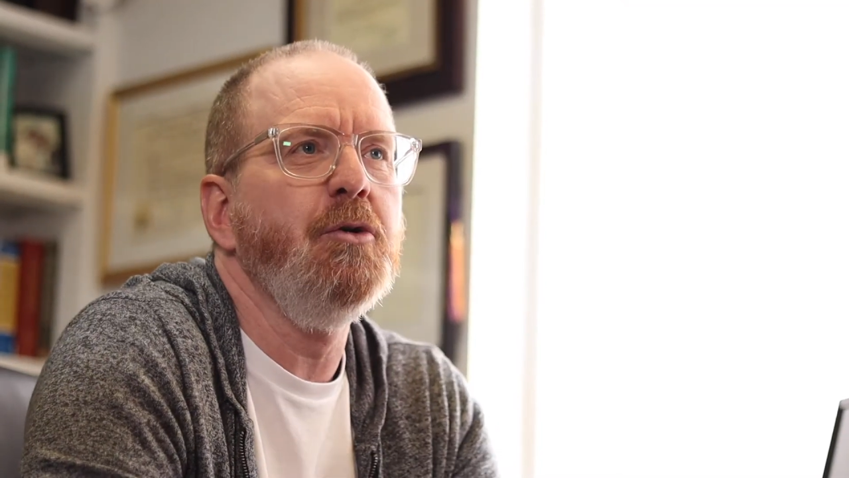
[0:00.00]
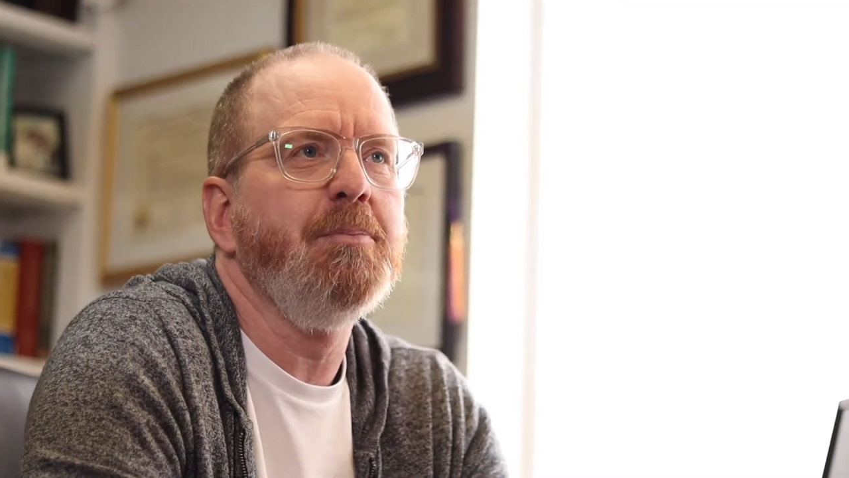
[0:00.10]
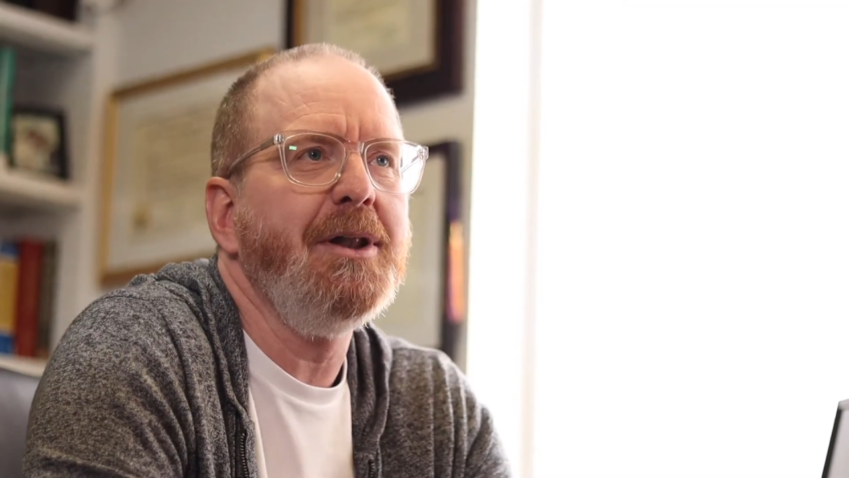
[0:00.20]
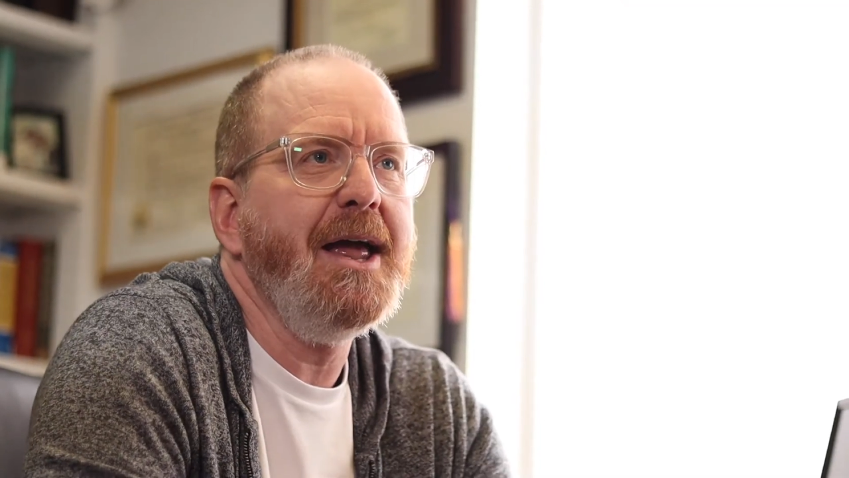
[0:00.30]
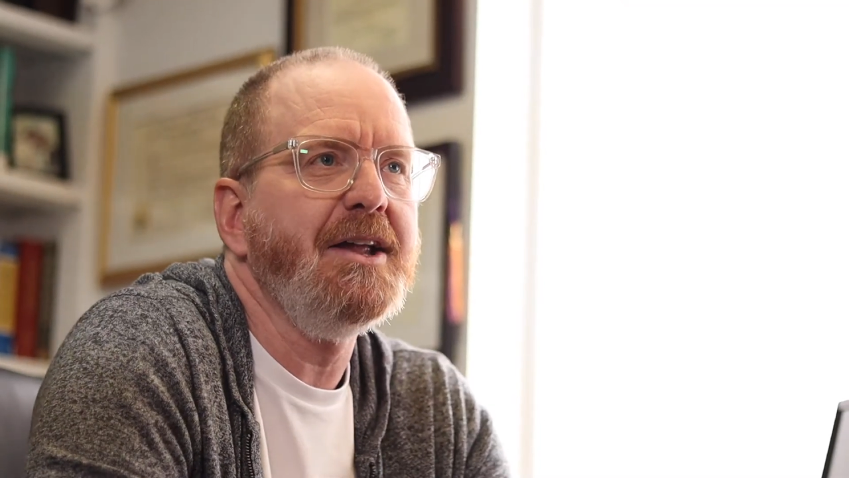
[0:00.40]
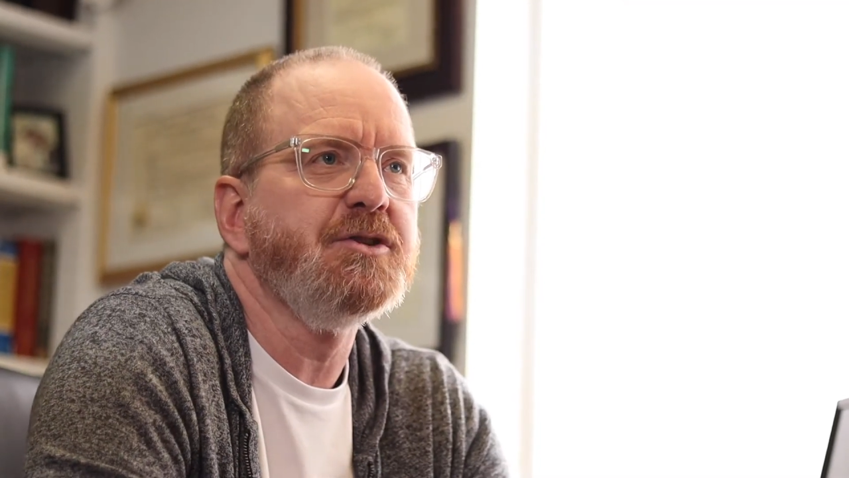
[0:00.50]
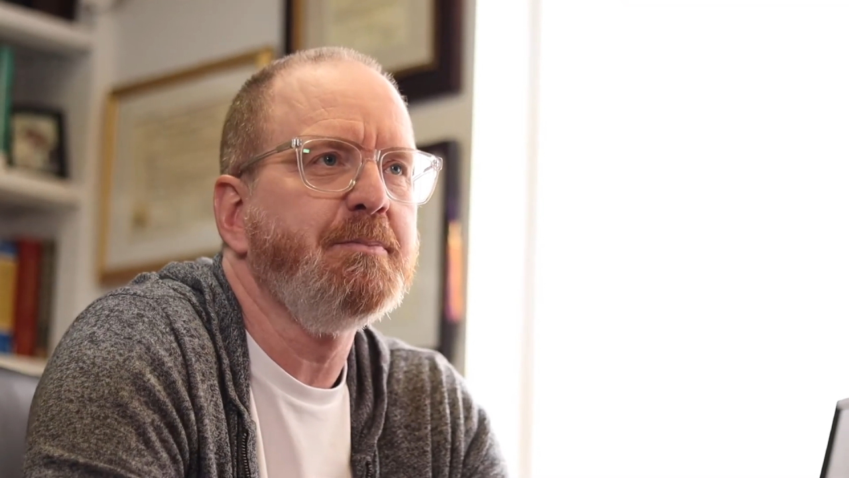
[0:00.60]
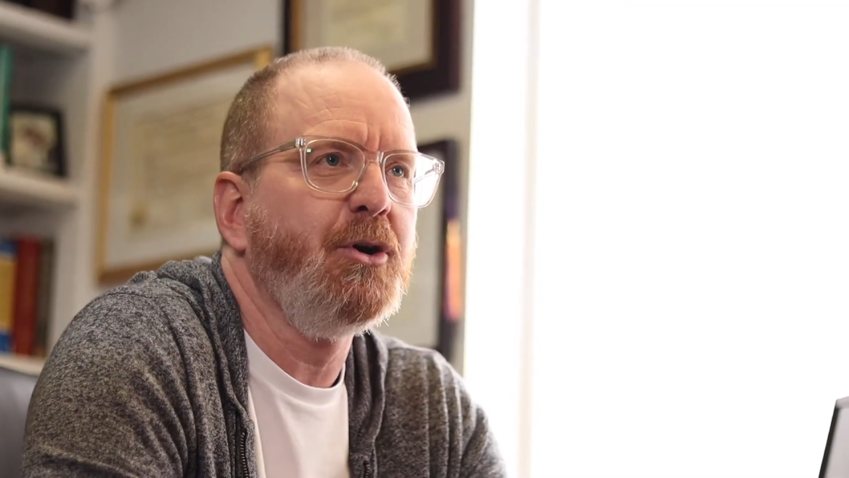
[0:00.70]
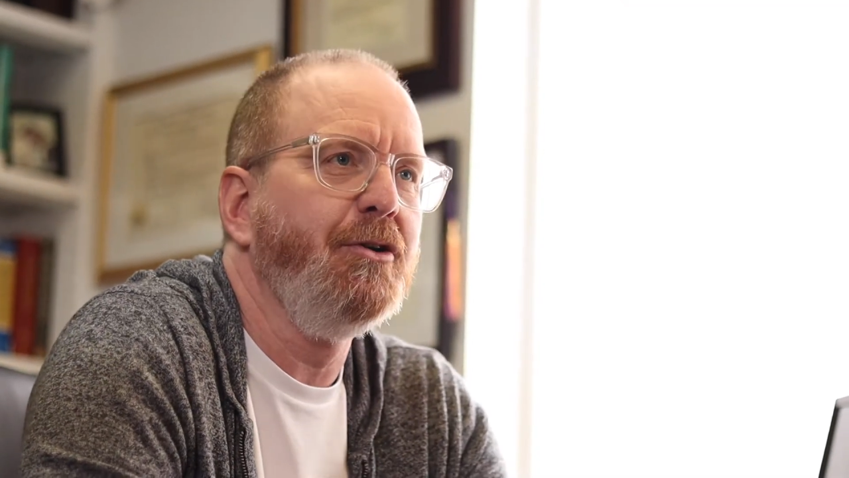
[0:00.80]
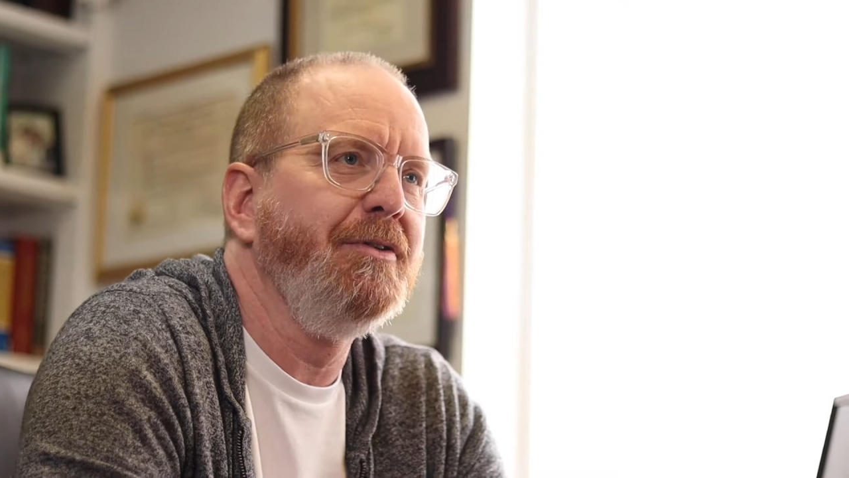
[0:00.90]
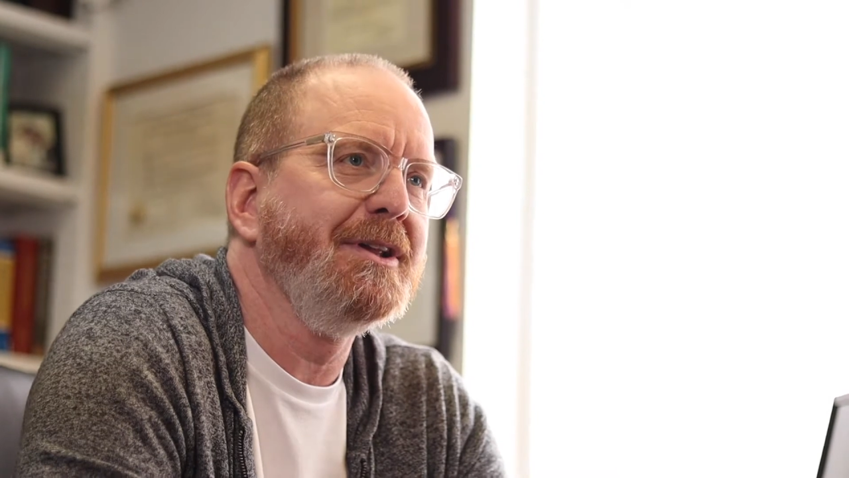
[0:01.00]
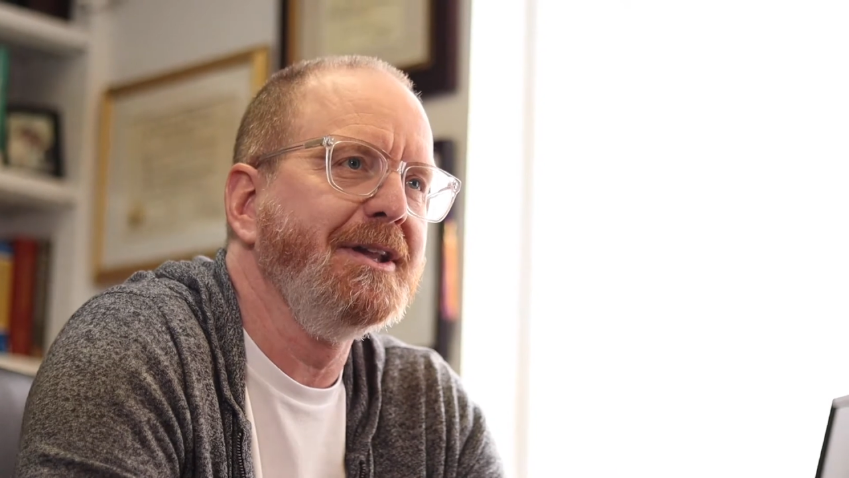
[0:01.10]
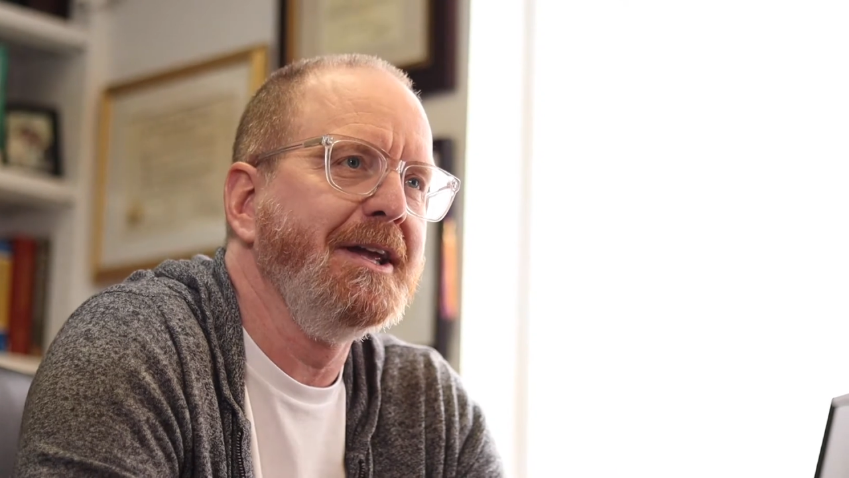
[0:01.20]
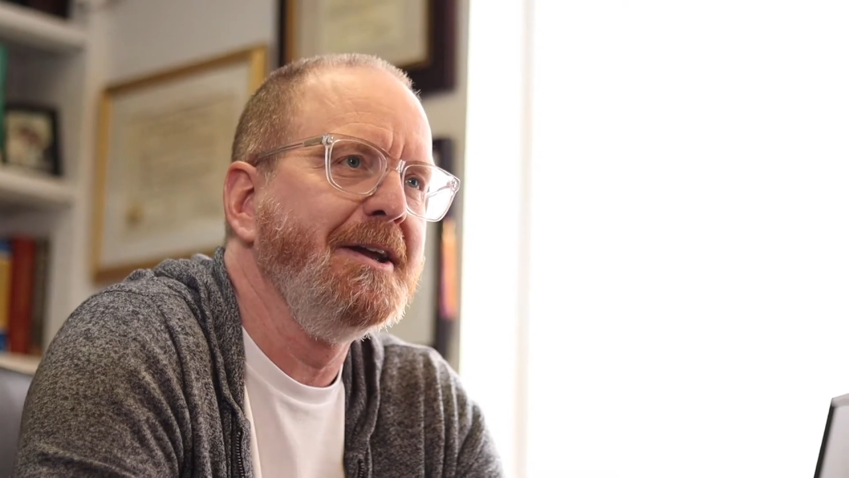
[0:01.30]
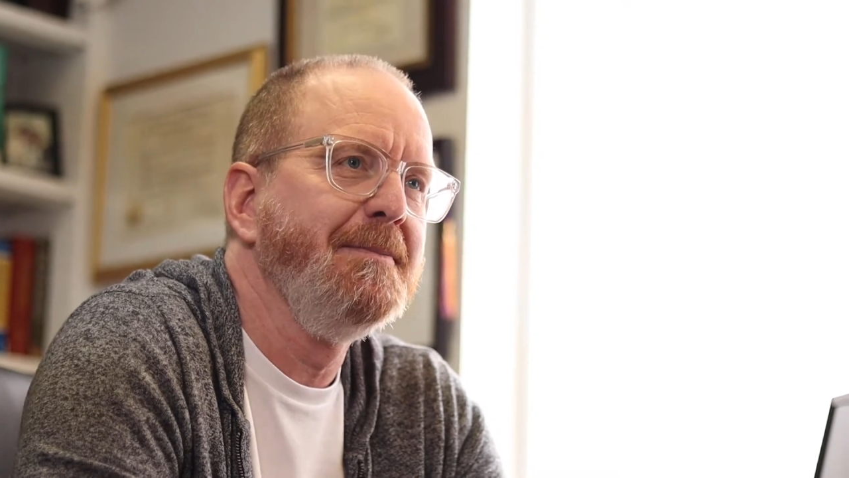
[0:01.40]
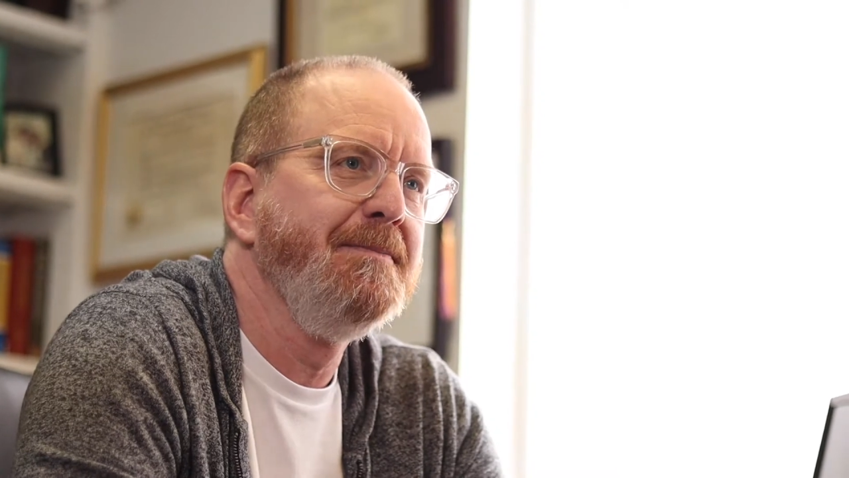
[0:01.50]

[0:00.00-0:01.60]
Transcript: plans perfectly.